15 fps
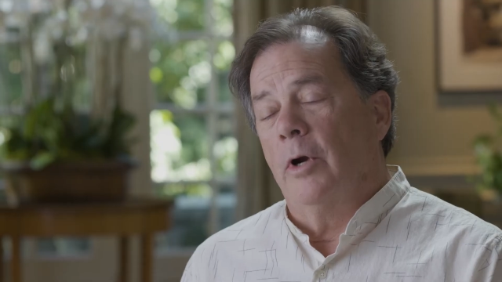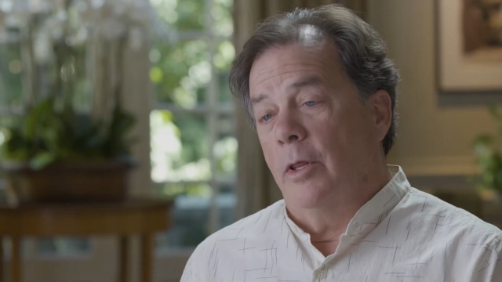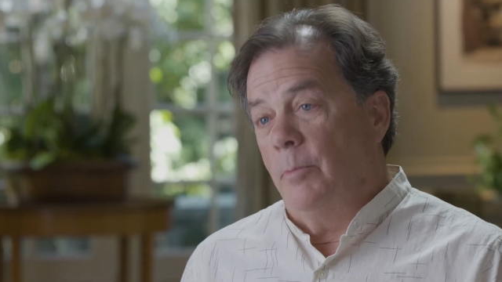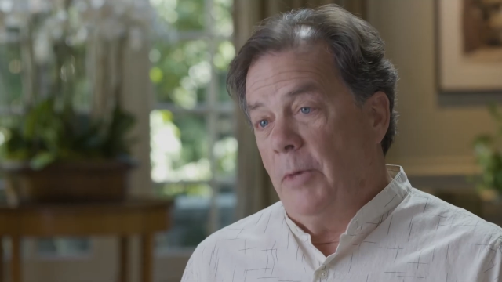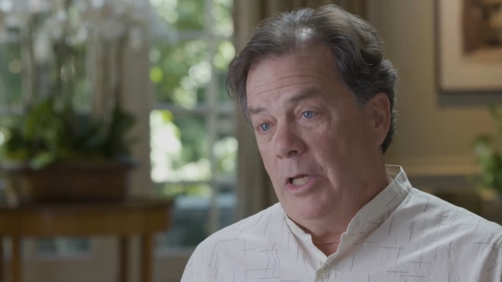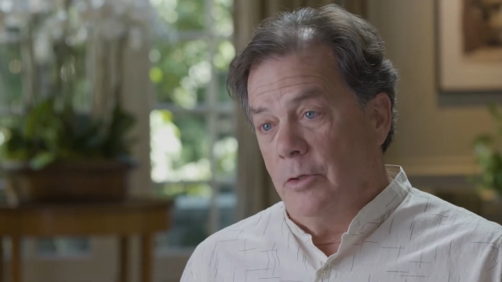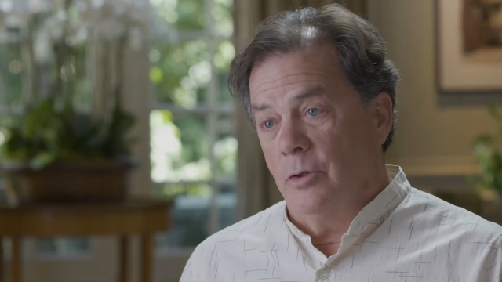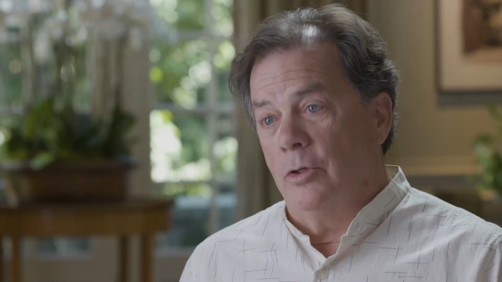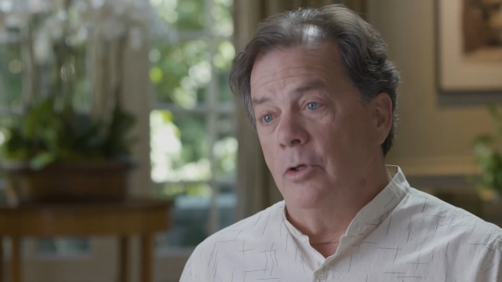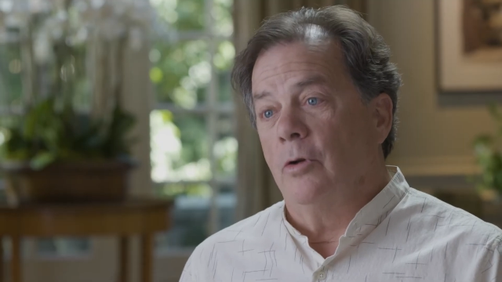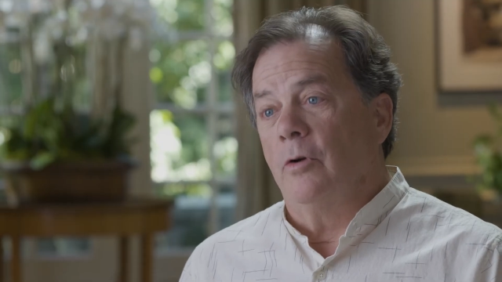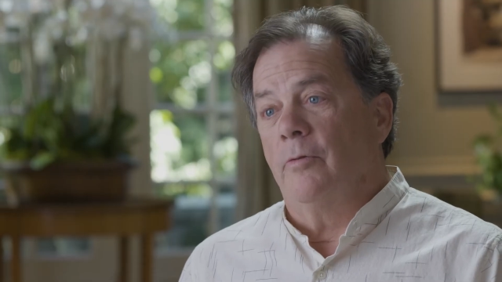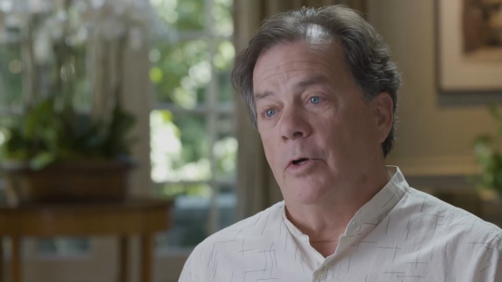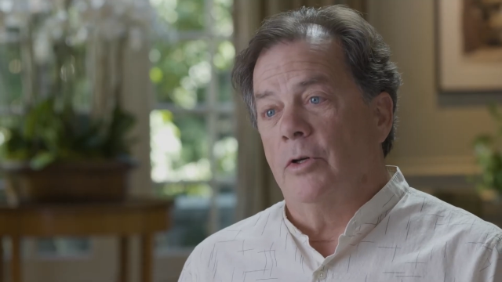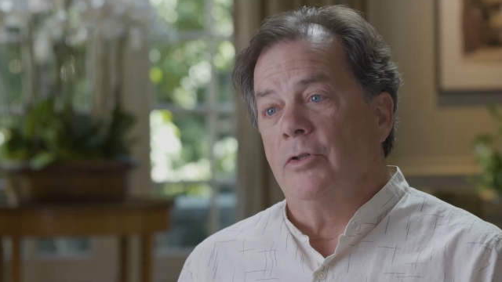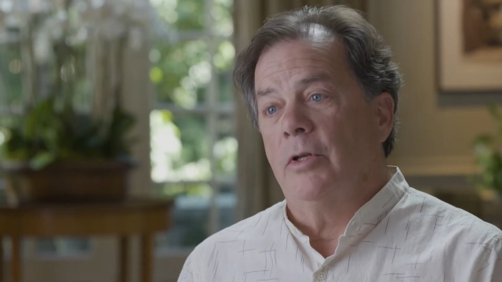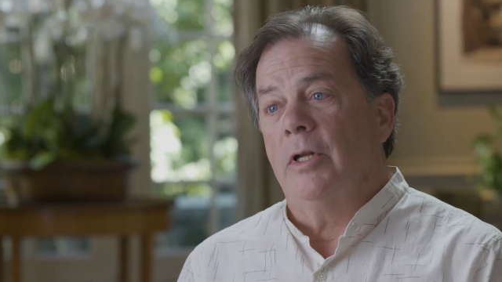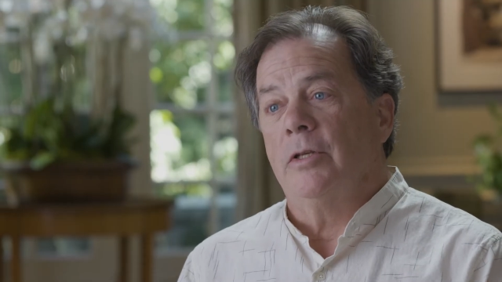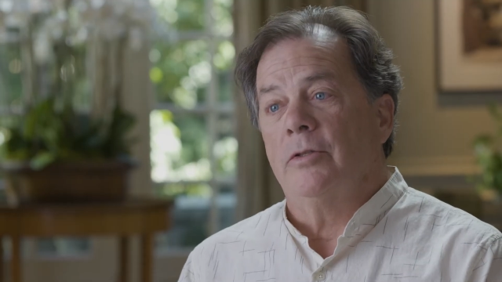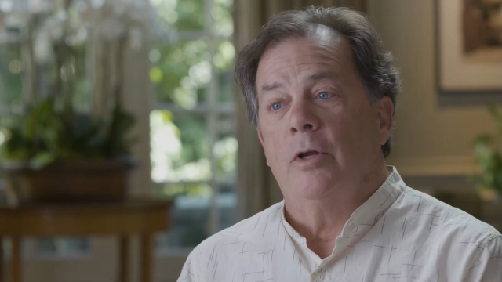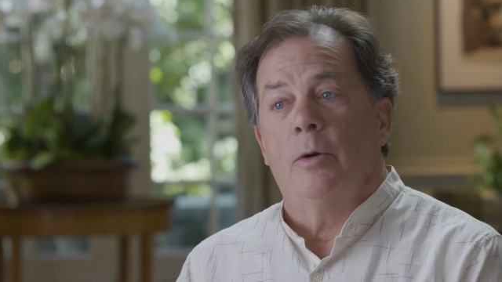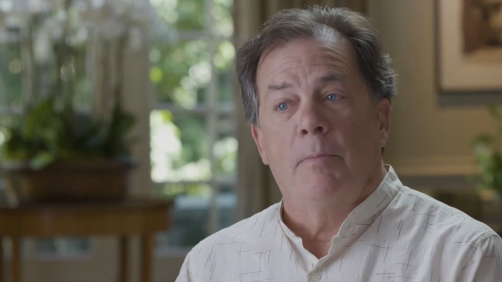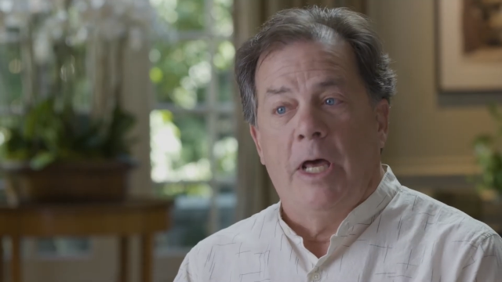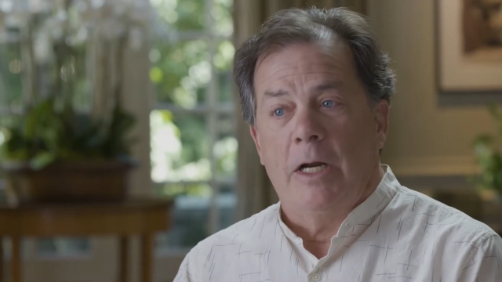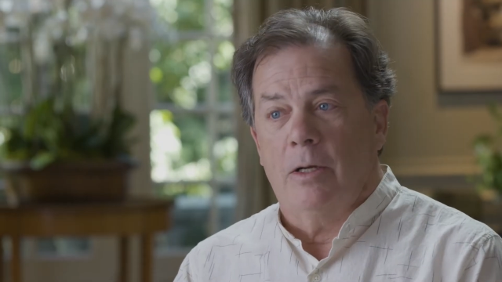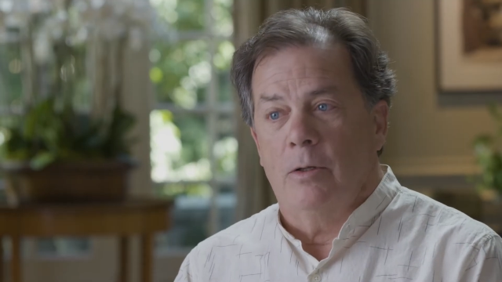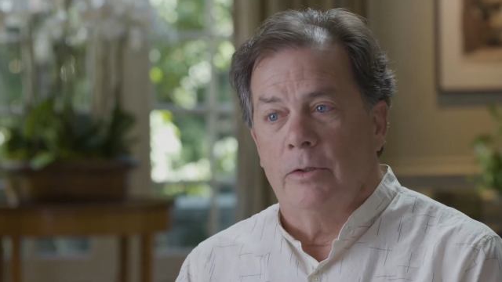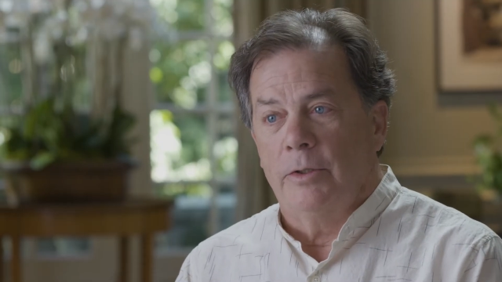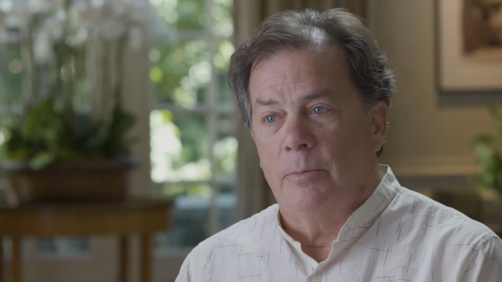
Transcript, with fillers: one of the major universities, their medical